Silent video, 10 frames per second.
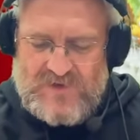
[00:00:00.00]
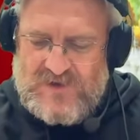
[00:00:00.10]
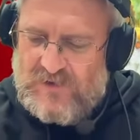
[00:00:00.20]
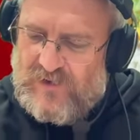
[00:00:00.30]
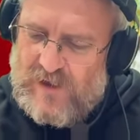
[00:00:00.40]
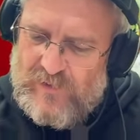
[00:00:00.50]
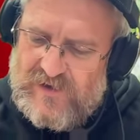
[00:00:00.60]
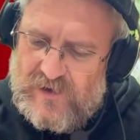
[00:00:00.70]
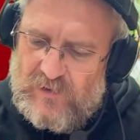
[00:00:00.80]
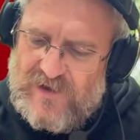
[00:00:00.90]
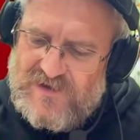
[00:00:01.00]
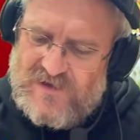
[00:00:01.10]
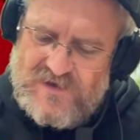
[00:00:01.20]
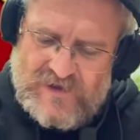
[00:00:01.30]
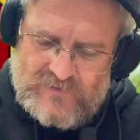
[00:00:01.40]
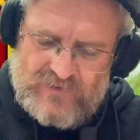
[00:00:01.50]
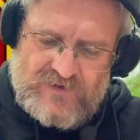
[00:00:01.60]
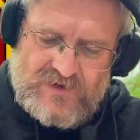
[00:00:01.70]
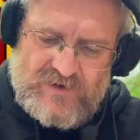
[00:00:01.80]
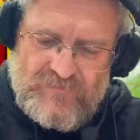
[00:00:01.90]
So there we go. There's the
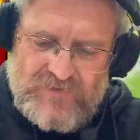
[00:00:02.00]
diamonds.